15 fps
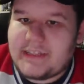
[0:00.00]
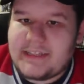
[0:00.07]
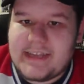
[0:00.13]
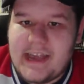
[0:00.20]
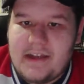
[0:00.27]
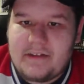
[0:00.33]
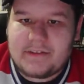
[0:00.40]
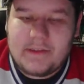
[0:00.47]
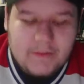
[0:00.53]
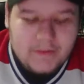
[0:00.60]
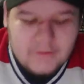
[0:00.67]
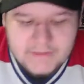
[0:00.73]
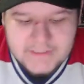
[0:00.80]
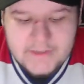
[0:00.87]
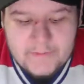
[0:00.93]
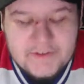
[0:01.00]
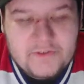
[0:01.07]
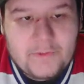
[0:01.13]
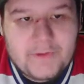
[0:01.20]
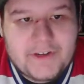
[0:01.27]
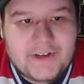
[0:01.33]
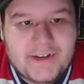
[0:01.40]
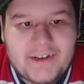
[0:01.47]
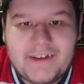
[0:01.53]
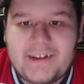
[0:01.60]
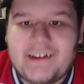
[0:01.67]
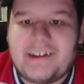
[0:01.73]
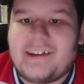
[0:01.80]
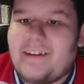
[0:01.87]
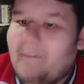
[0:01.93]
down. Let me look this up on Twitter.
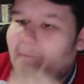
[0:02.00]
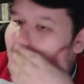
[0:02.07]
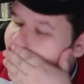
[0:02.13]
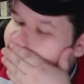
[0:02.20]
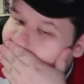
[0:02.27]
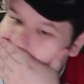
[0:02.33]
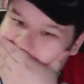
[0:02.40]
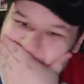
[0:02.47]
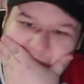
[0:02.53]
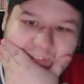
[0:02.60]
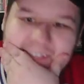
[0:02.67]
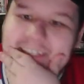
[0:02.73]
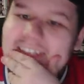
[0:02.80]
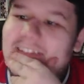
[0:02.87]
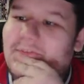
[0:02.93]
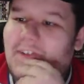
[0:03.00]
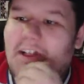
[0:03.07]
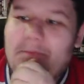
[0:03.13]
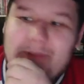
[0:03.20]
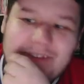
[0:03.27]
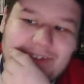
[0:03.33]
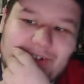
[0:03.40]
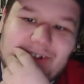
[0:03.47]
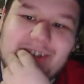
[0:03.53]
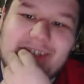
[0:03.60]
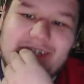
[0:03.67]
This is developing during the